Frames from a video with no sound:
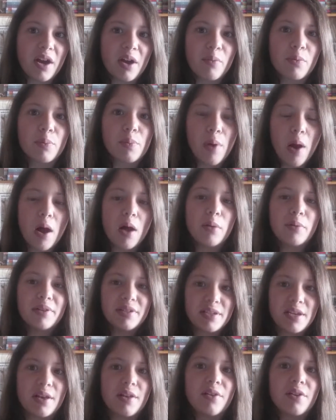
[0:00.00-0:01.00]
I would
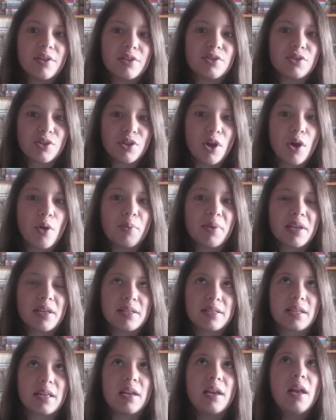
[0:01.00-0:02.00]
probably tell her to go,
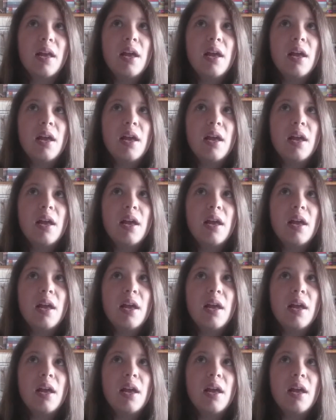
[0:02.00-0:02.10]
because